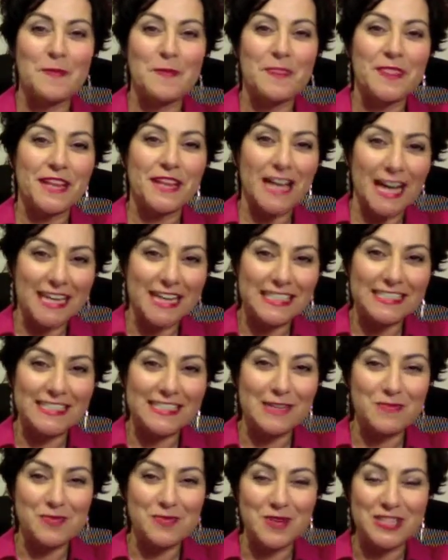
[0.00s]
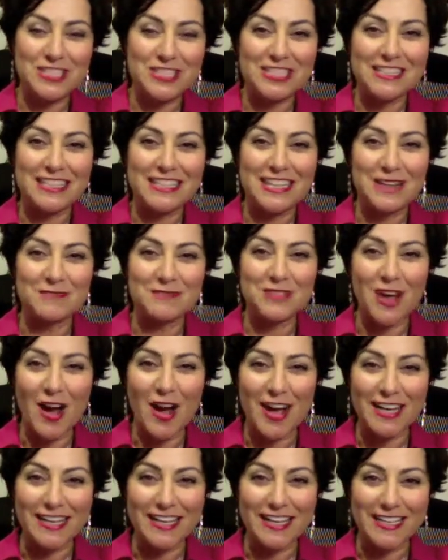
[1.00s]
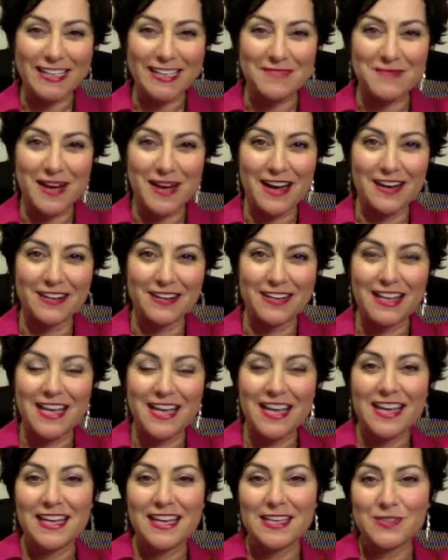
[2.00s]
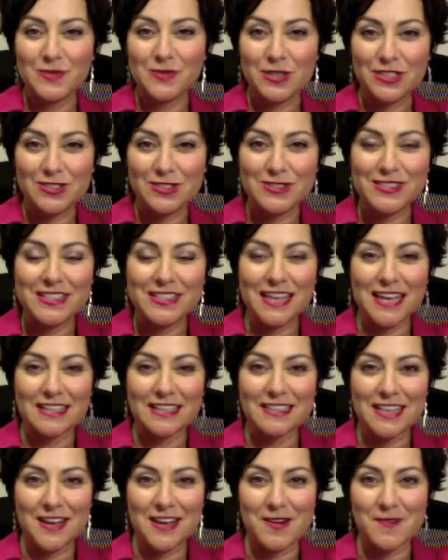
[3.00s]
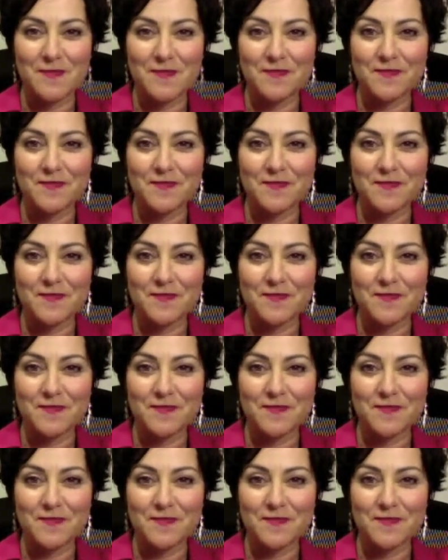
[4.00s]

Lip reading: The kind of separation that I'm talking about is where you stand out.